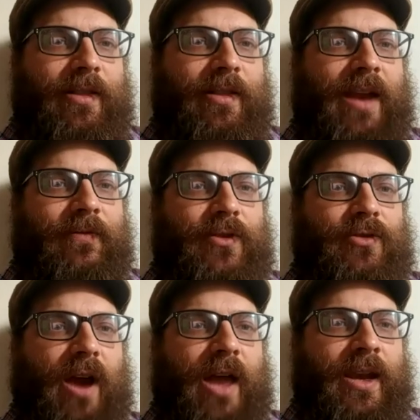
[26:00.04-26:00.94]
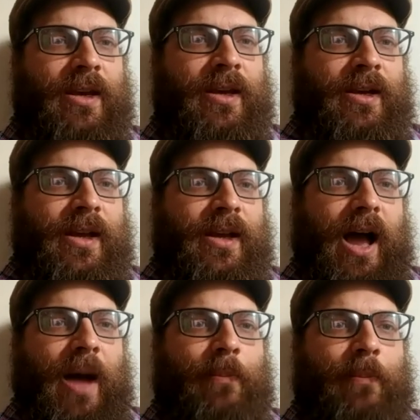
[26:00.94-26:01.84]
of that if you tried it.
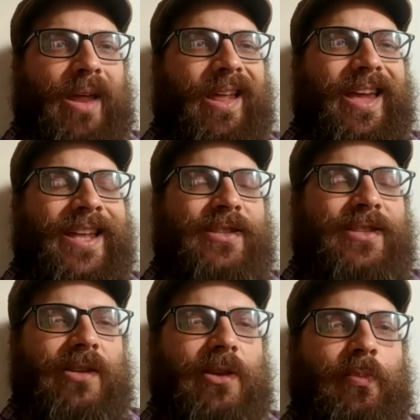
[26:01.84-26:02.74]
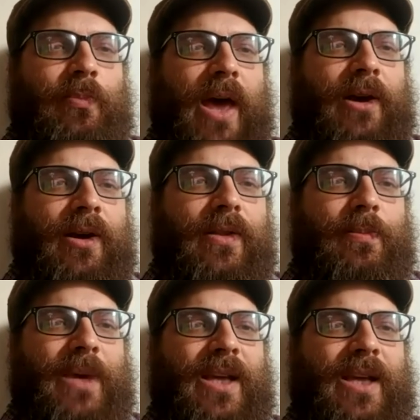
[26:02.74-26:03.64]
Um, but it's also better
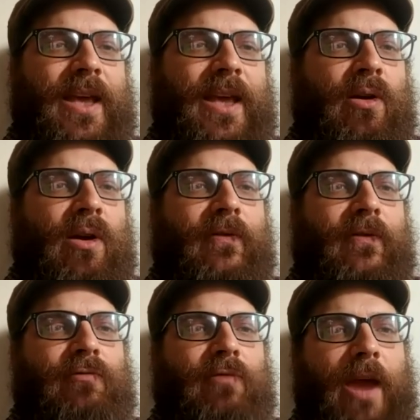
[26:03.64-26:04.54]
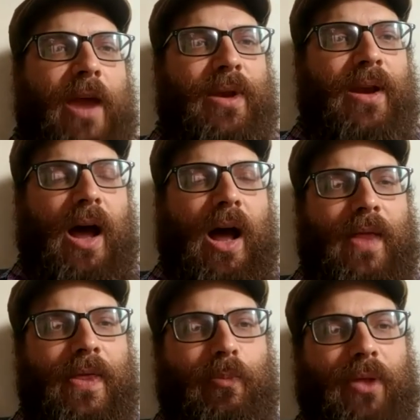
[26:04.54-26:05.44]
because they don't often ripen
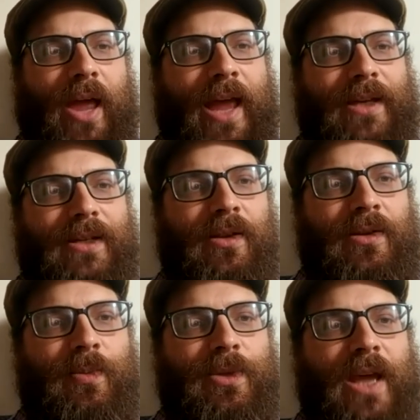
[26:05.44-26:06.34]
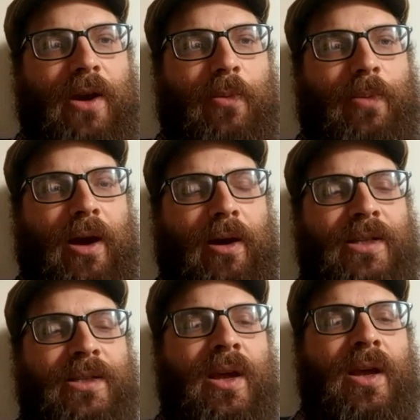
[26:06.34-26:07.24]
on the plant, those potato
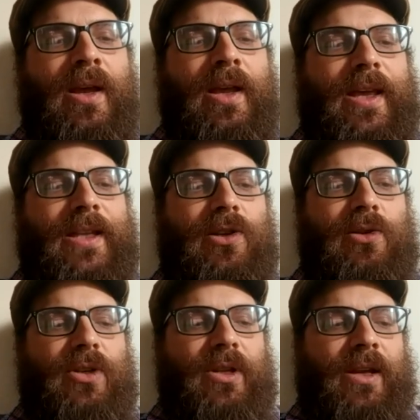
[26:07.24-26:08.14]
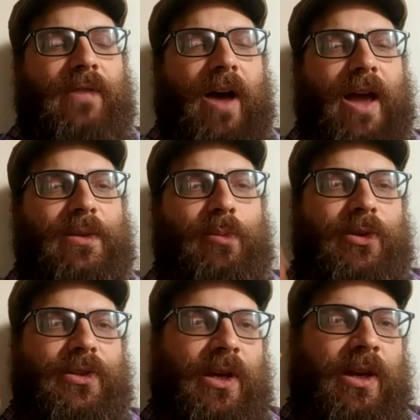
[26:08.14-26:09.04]
berries. It's usually
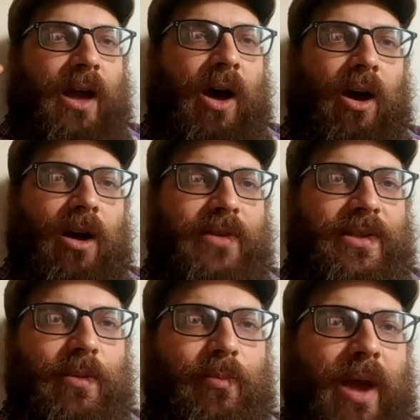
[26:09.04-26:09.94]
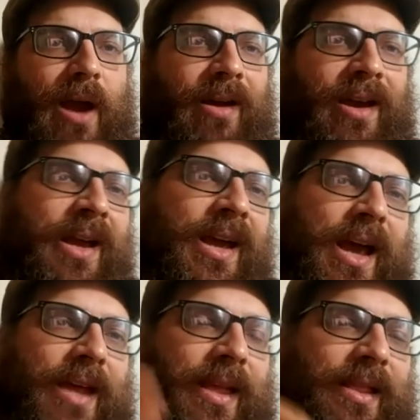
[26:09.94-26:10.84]
advisable to harvest the berry
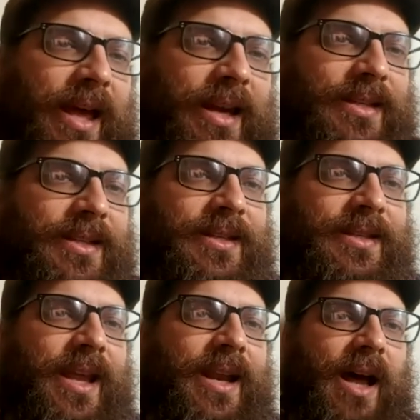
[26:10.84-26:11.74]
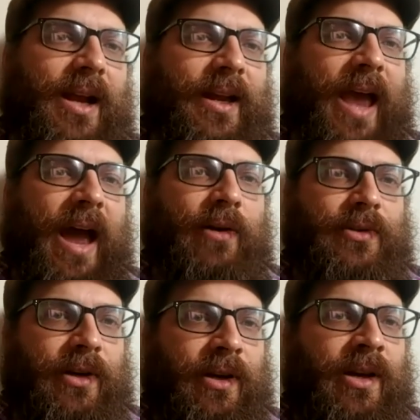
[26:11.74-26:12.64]
and then let it sit on a
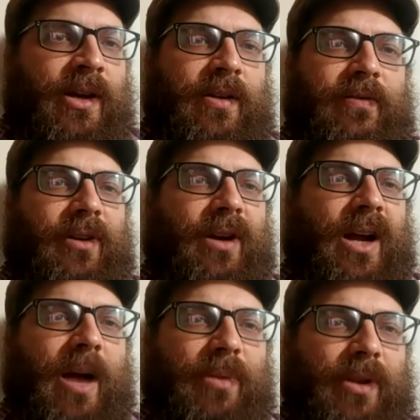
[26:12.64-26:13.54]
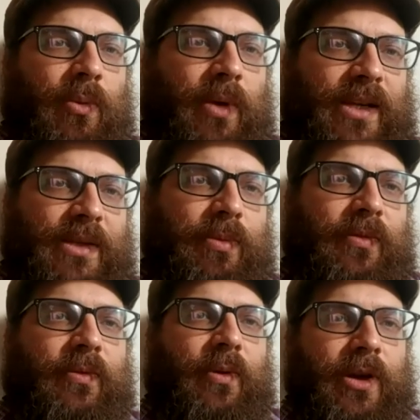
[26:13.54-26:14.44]
counter for a couple of weeks
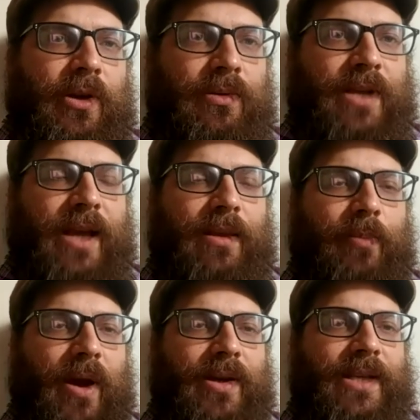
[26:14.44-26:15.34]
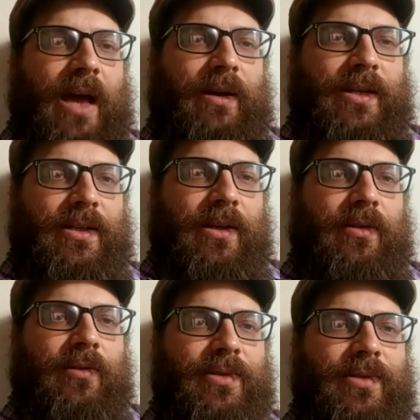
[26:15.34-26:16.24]
before you take the berries out because the
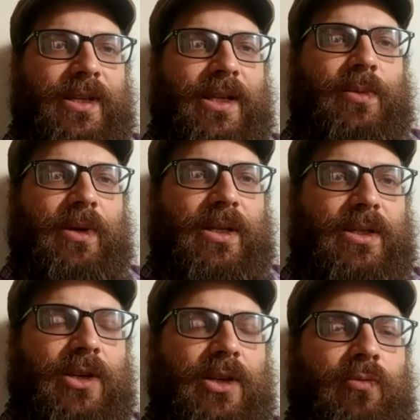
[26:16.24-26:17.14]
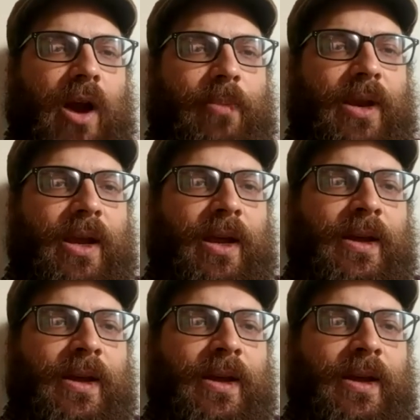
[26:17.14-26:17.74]
seeds will continue ripening